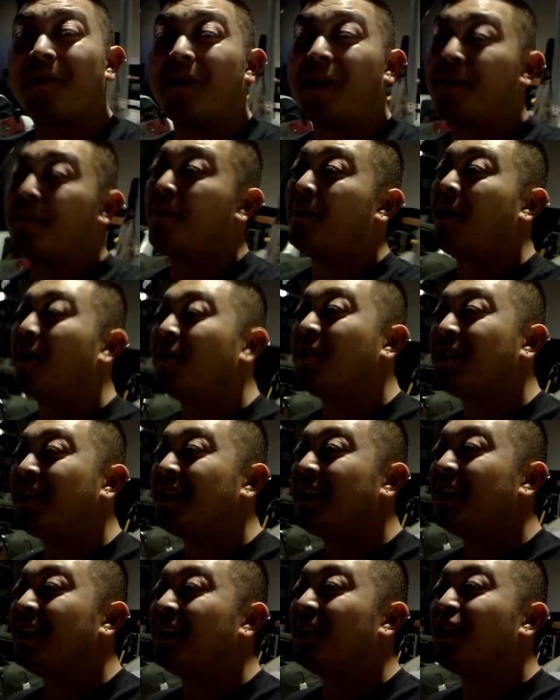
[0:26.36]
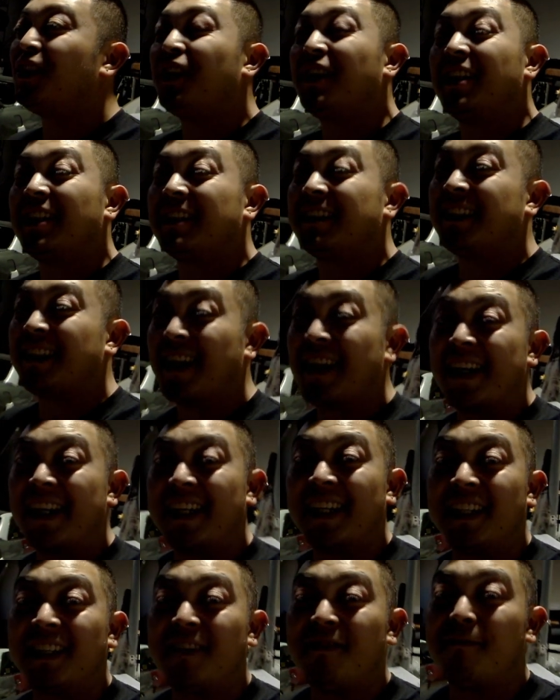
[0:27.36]
I'm honestly a little
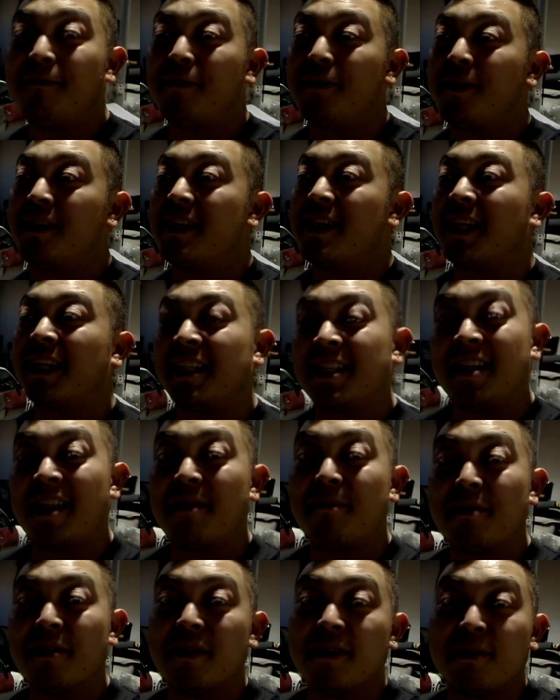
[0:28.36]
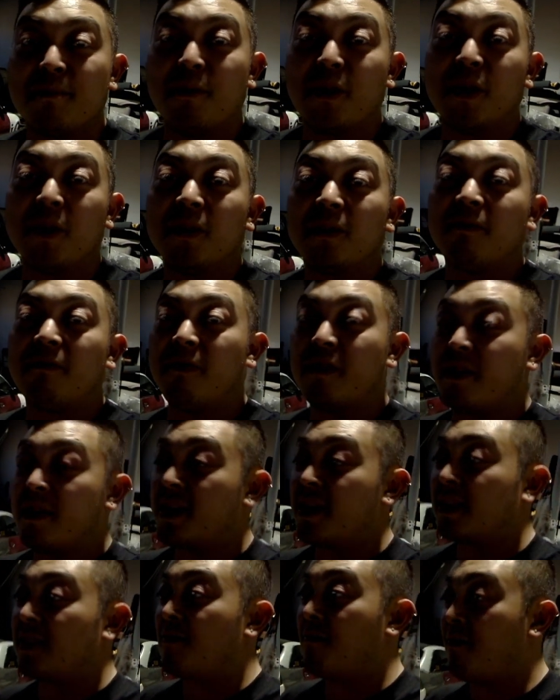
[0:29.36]
excited for the next step in this build, for the
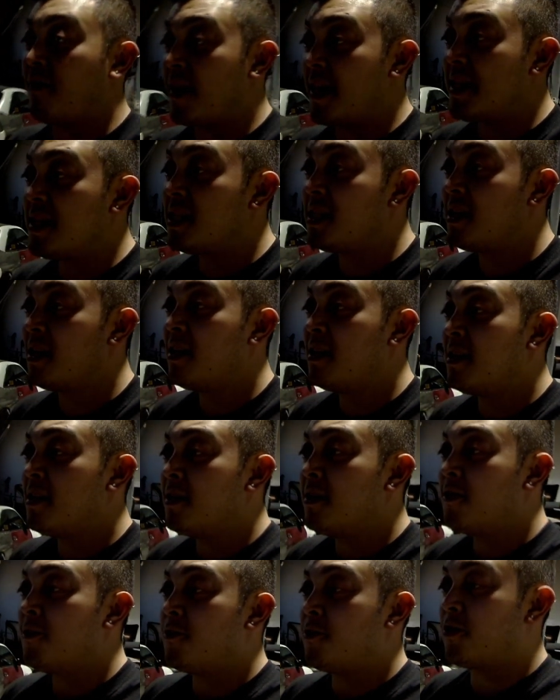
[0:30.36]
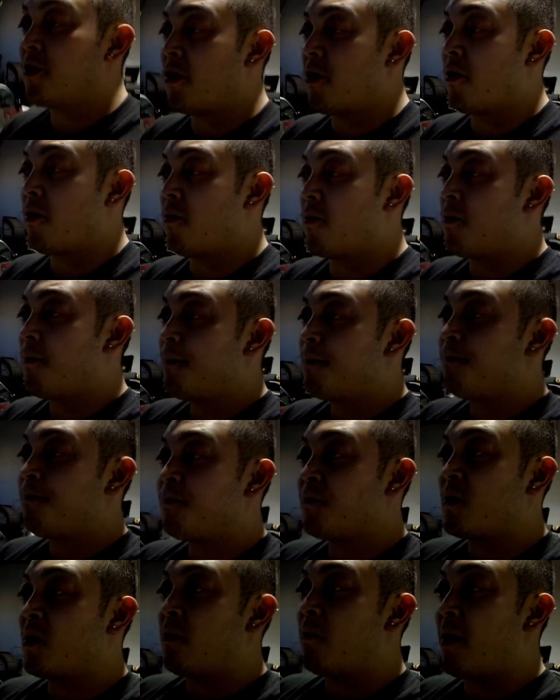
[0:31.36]
next phase. So
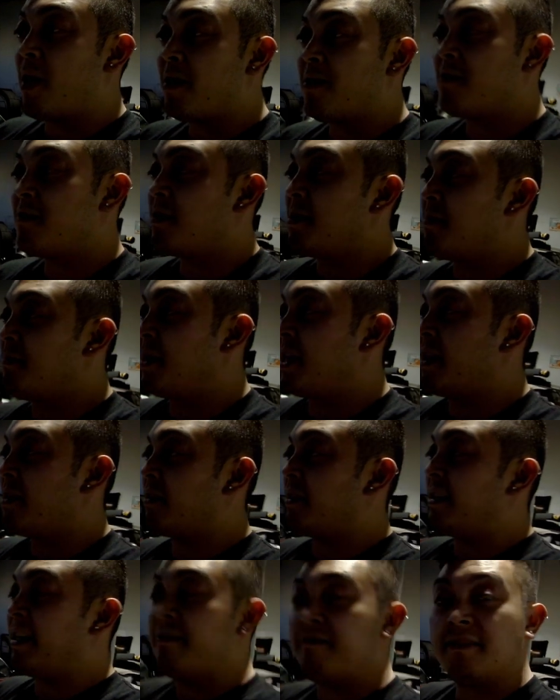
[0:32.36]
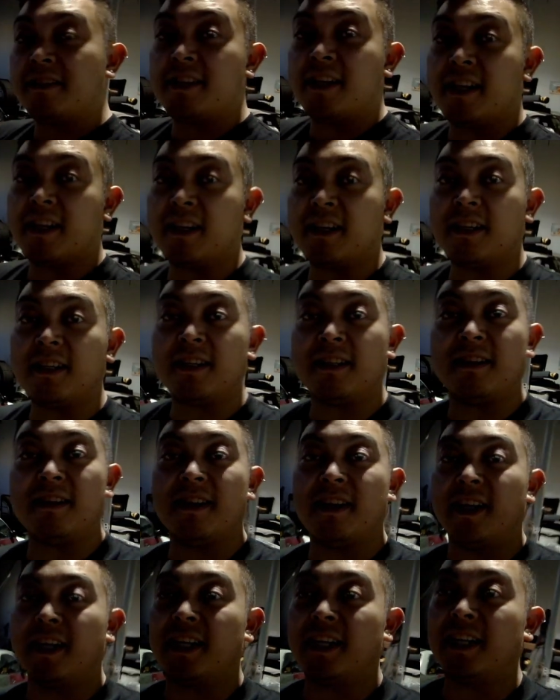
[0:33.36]
rather than being devastated
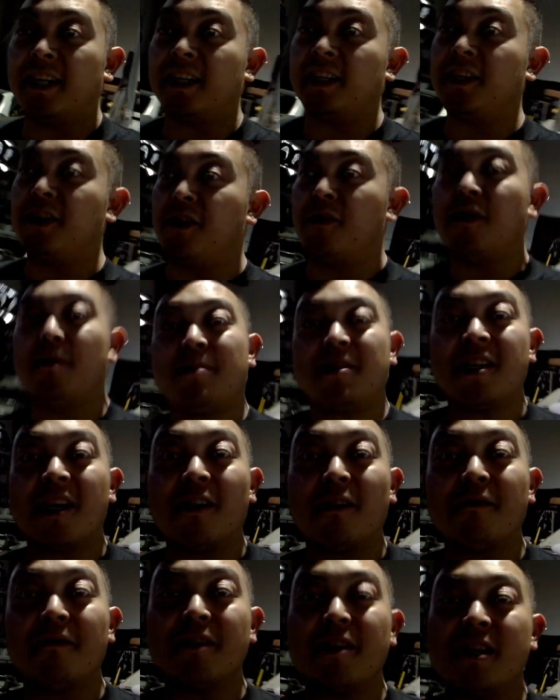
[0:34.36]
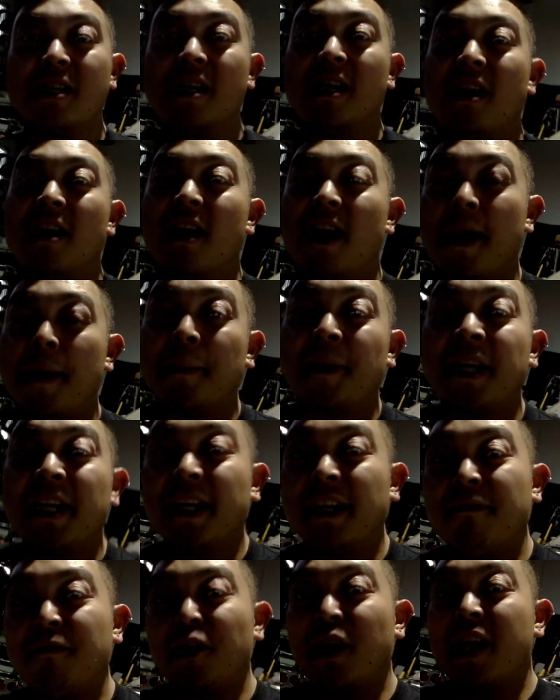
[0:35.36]
and upset over it, I'm going to
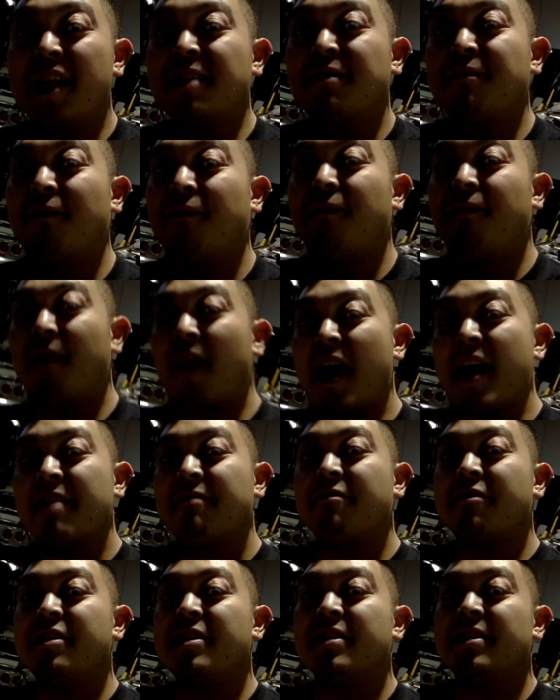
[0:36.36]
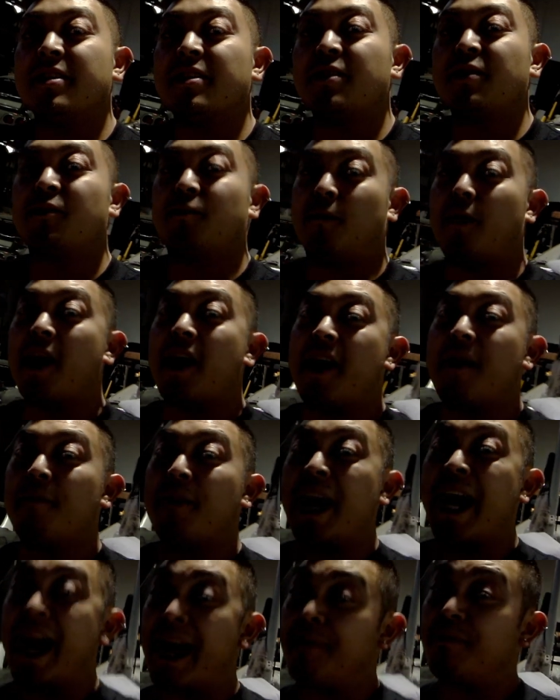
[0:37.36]
give you guys 5 reasons why I'm
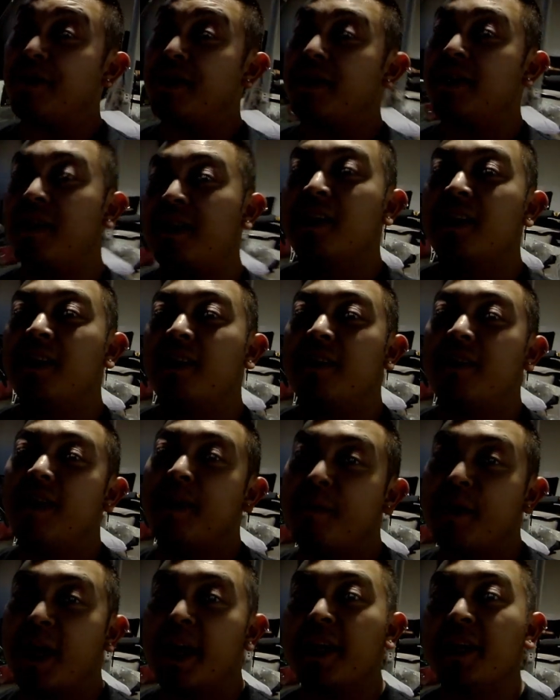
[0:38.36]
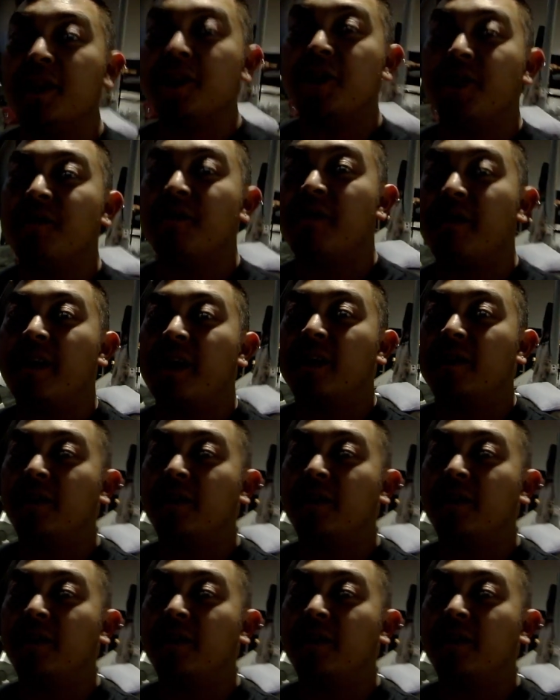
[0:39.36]
happy that my engine failed.